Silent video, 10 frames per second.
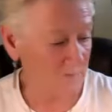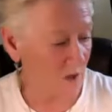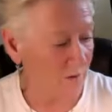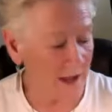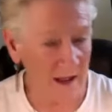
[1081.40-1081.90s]

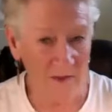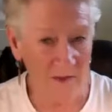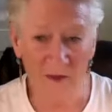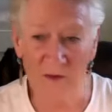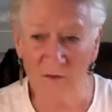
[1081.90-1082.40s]
Okay,
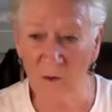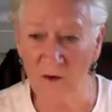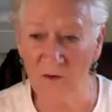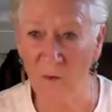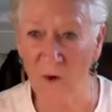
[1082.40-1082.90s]
then the
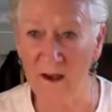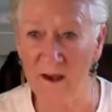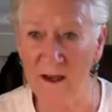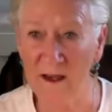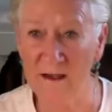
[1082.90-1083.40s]
fourth one
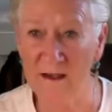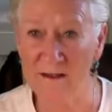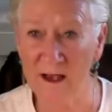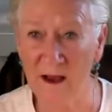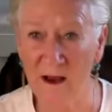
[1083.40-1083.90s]

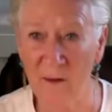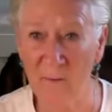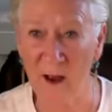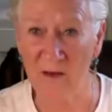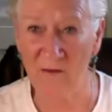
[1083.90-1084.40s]
is
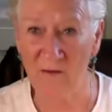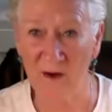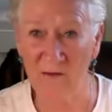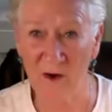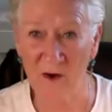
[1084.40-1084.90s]
my
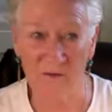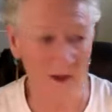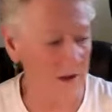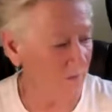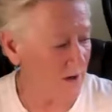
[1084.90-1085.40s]
very
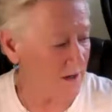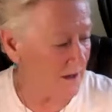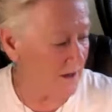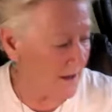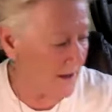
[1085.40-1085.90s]
favorite,
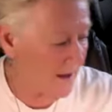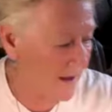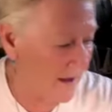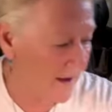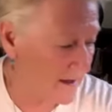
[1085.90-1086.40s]

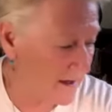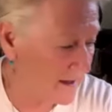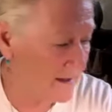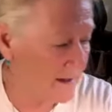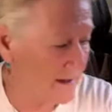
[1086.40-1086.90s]
and
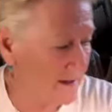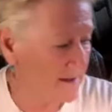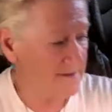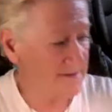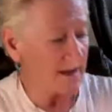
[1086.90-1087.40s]
it
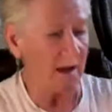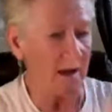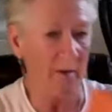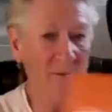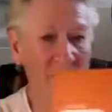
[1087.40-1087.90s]
is
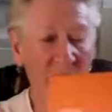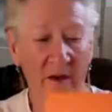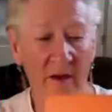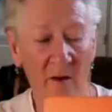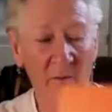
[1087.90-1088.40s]
the
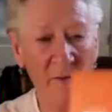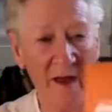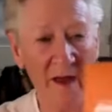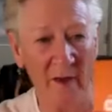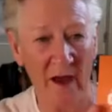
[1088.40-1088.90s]

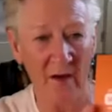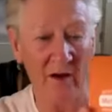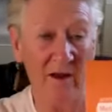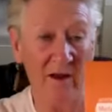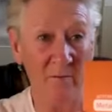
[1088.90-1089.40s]

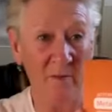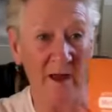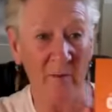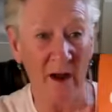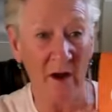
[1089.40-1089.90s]

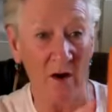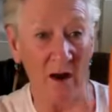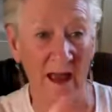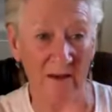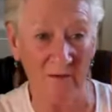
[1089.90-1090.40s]
Metapower
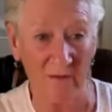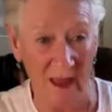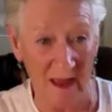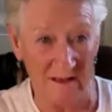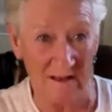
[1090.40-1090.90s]

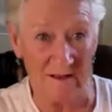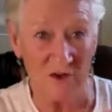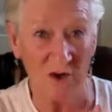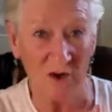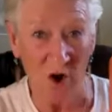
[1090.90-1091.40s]

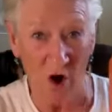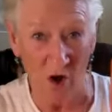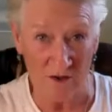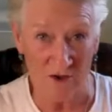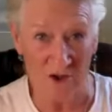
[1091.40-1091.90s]
Advantage
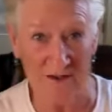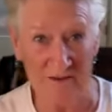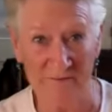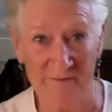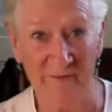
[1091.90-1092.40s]
Collagen.
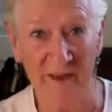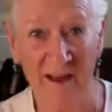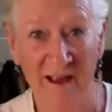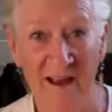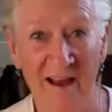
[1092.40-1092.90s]

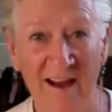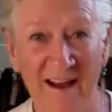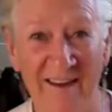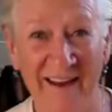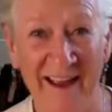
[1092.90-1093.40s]

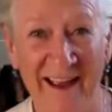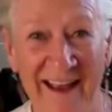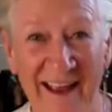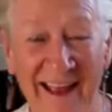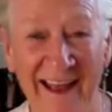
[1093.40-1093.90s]
Okay,
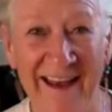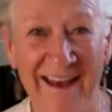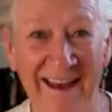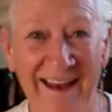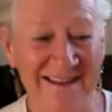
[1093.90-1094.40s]
and
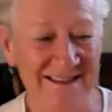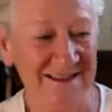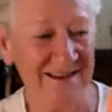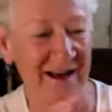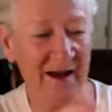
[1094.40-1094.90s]
it